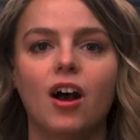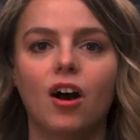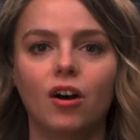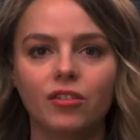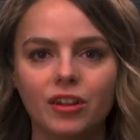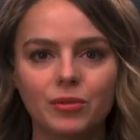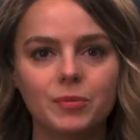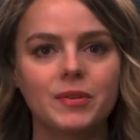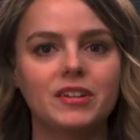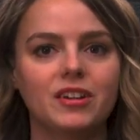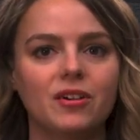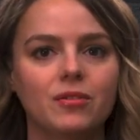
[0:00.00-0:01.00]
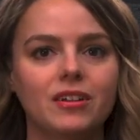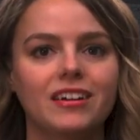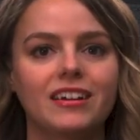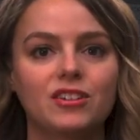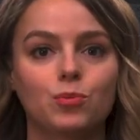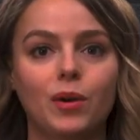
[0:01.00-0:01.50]
All that would be known
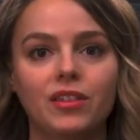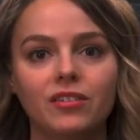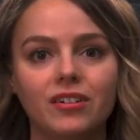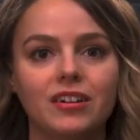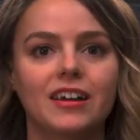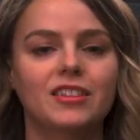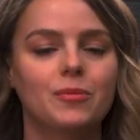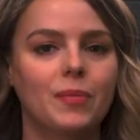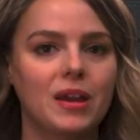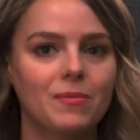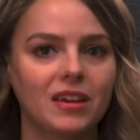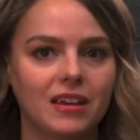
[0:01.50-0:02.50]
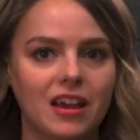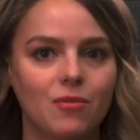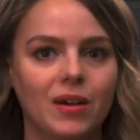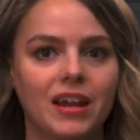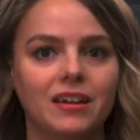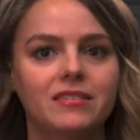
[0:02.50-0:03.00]
is whether or not the payment
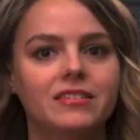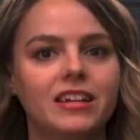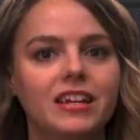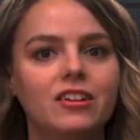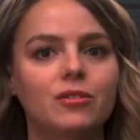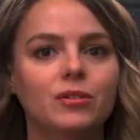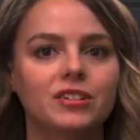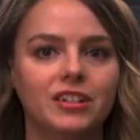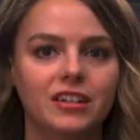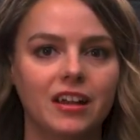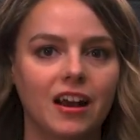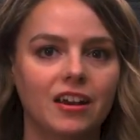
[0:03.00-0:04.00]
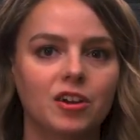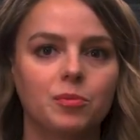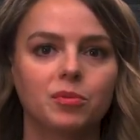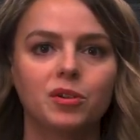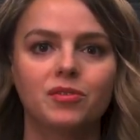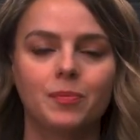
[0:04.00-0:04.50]
gateway did or did not
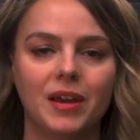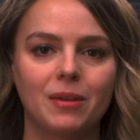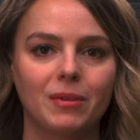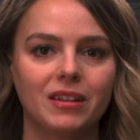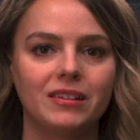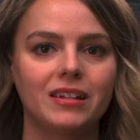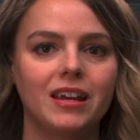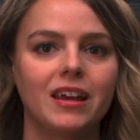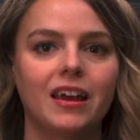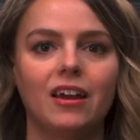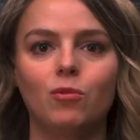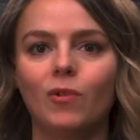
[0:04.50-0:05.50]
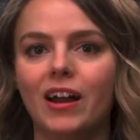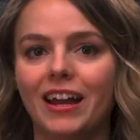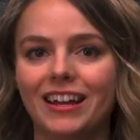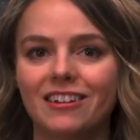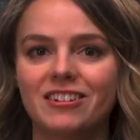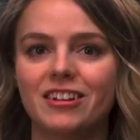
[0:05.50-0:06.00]
approve a payment and
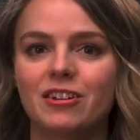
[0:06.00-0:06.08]
why,